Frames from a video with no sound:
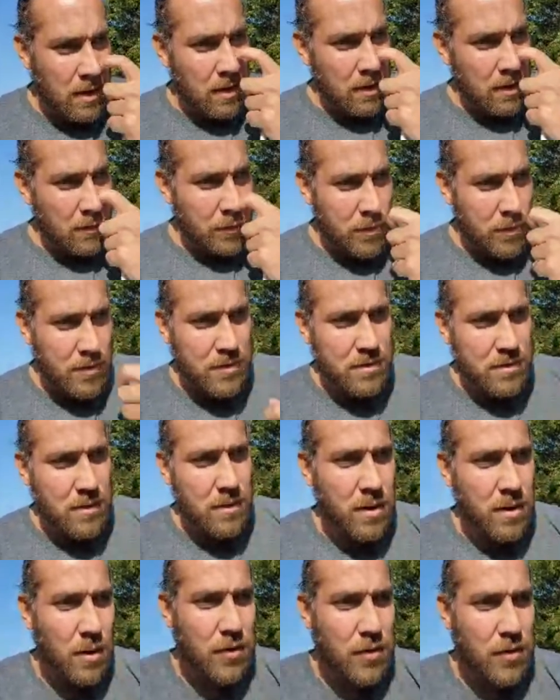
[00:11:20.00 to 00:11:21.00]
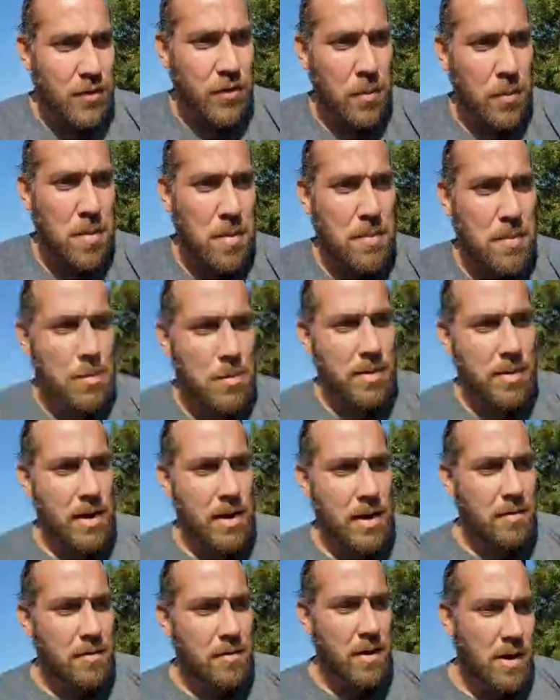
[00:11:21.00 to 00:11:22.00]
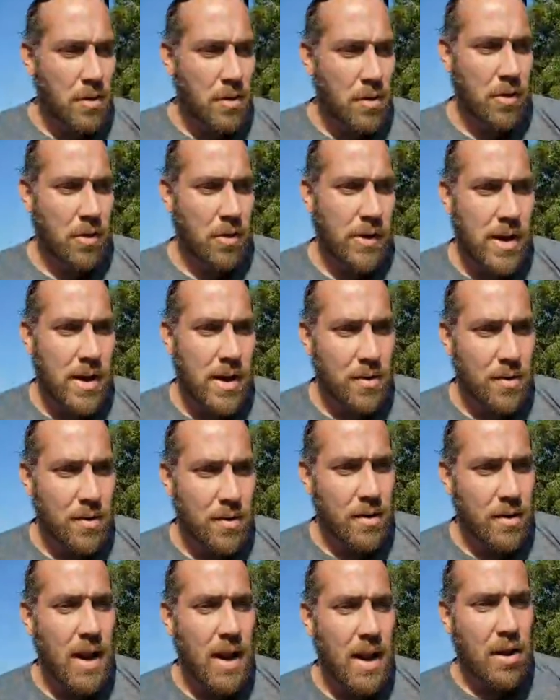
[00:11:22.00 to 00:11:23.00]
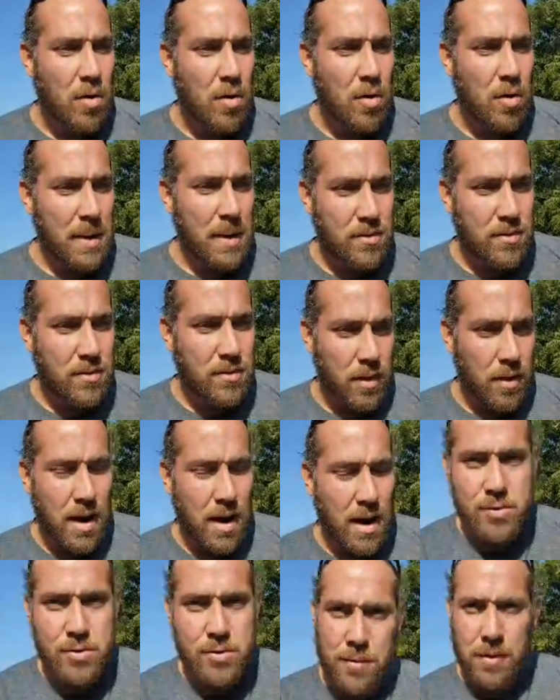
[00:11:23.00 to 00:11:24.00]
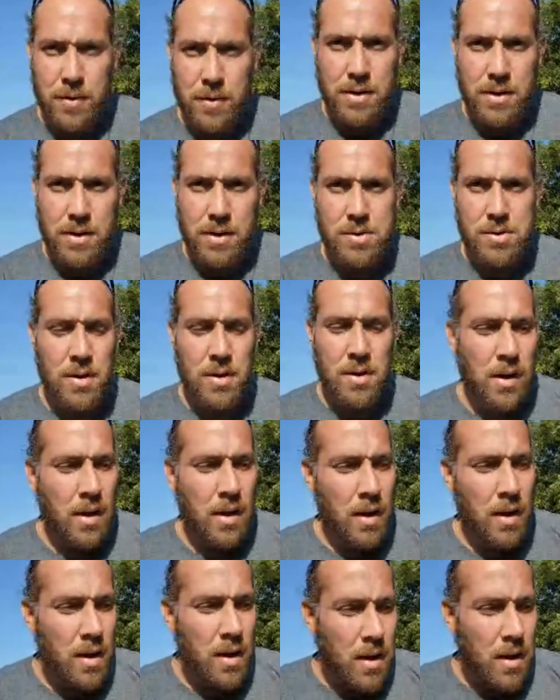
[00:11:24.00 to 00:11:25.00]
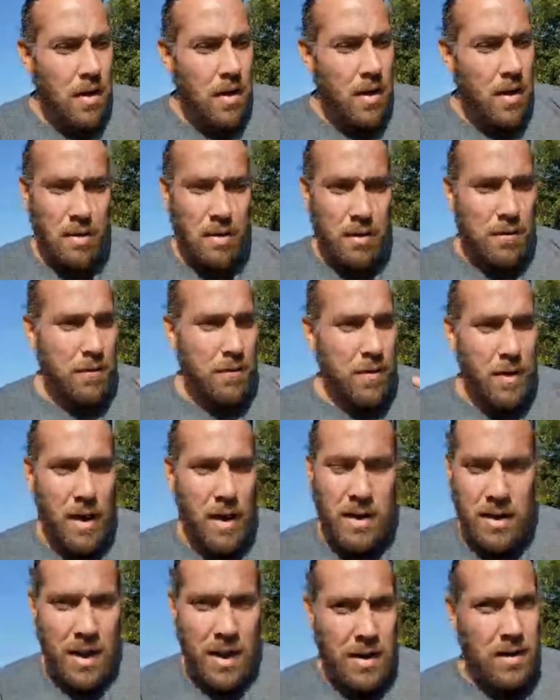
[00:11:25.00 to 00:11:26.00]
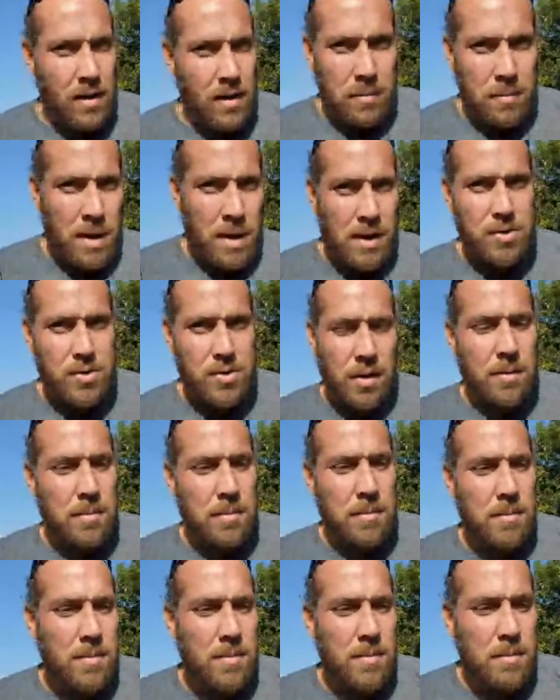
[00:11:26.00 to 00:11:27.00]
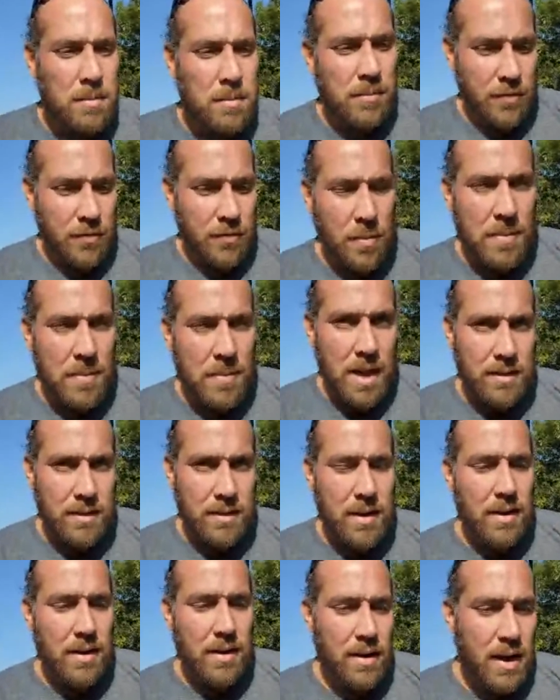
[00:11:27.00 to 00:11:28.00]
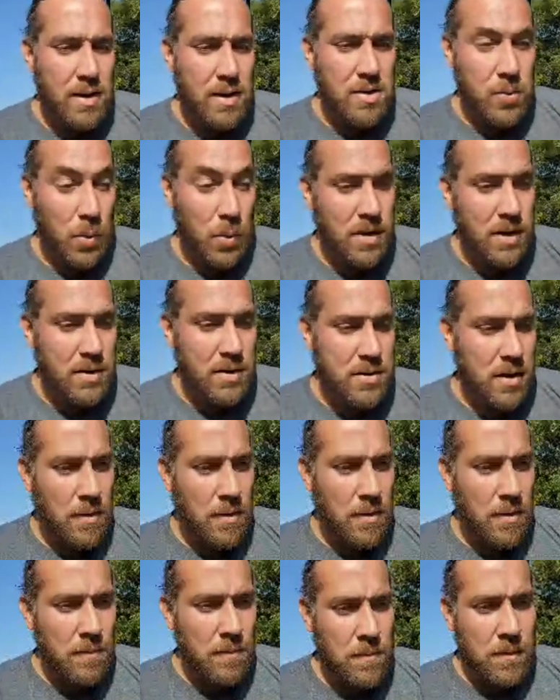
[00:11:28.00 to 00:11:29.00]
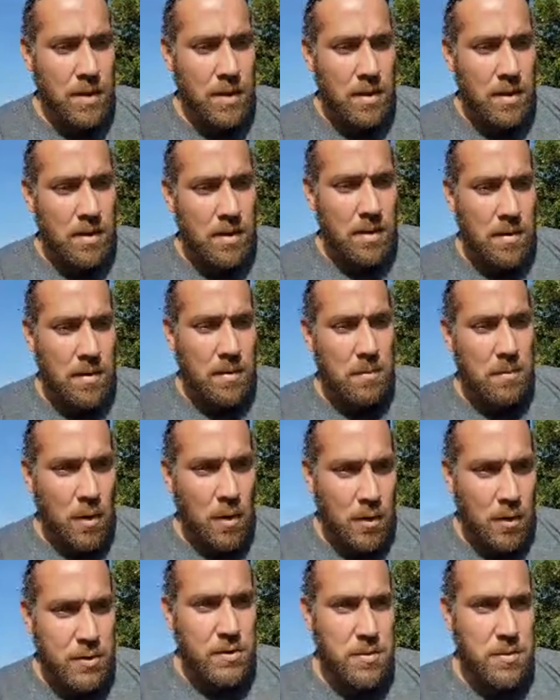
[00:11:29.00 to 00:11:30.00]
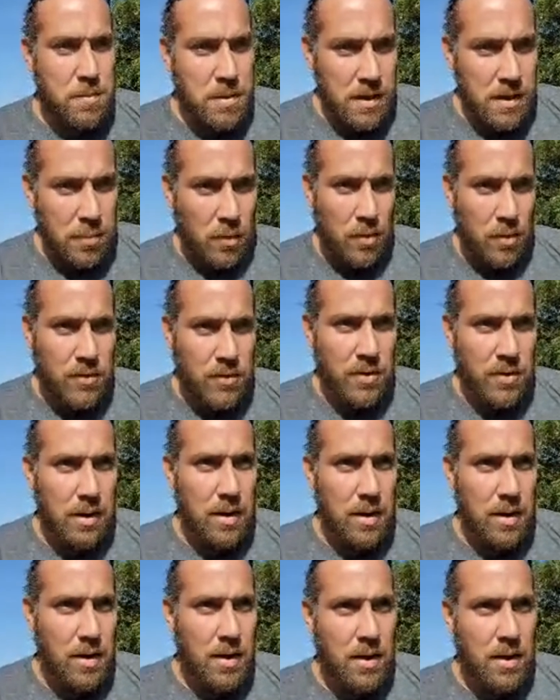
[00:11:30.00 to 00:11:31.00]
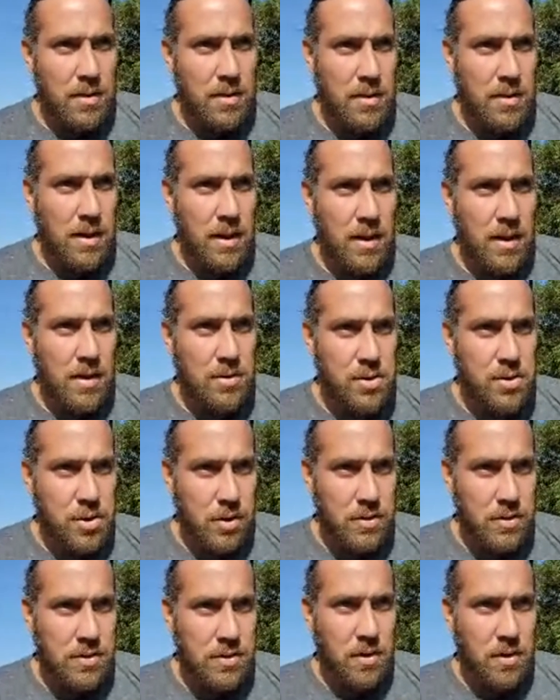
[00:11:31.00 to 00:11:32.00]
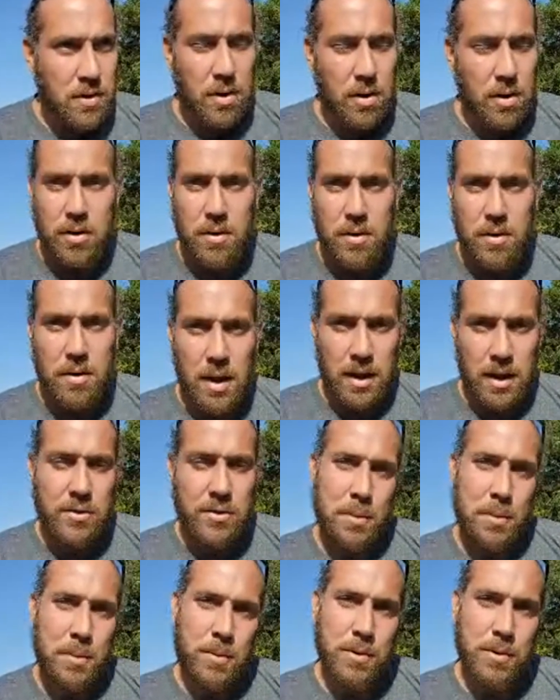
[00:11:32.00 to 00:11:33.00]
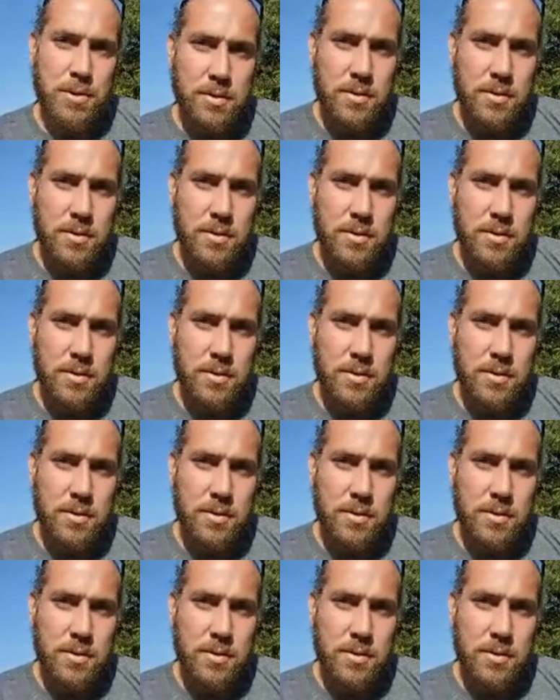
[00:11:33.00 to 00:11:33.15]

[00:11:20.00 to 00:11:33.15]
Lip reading: for so many people that are there on the ground, again, going back to the actual footage of any of the mainstream from that day, again, 20 years ago, most people said they just heard an explosion.